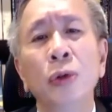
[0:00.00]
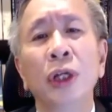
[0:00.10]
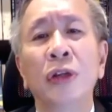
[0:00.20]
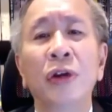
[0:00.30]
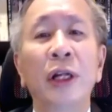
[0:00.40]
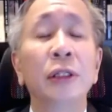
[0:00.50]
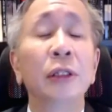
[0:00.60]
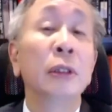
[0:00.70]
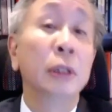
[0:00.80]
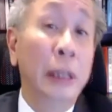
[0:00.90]
pose a threat
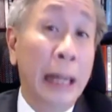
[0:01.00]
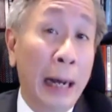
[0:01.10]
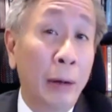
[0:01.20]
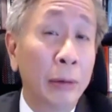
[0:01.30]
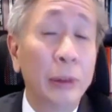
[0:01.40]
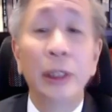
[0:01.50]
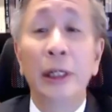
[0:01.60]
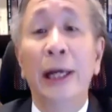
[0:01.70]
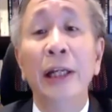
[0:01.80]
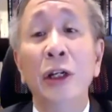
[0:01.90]

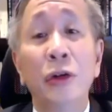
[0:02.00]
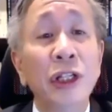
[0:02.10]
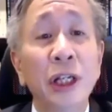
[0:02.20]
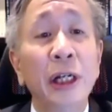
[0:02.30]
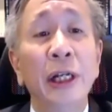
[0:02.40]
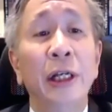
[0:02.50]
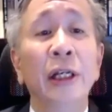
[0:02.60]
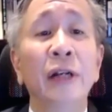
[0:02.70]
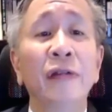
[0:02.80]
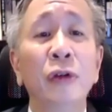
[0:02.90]
now and
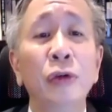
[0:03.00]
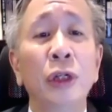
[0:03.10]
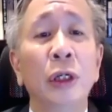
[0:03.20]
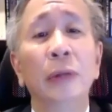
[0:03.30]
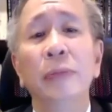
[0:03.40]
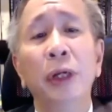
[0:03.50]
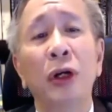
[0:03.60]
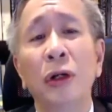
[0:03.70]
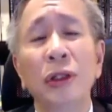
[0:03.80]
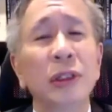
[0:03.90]
increasingly in the future
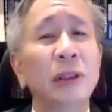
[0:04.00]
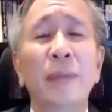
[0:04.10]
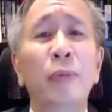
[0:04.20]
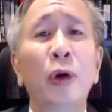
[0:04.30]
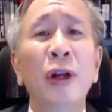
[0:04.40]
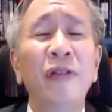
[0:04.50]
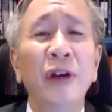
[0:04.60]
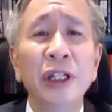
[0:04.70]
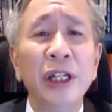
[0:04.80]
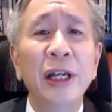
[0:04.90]
because they are
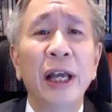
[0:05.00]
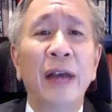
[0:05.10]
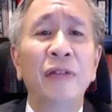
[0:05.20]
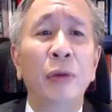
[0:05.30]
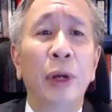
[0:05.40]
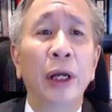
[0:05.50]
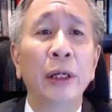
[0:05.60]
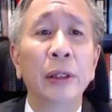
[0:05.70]
proliferating everywhere.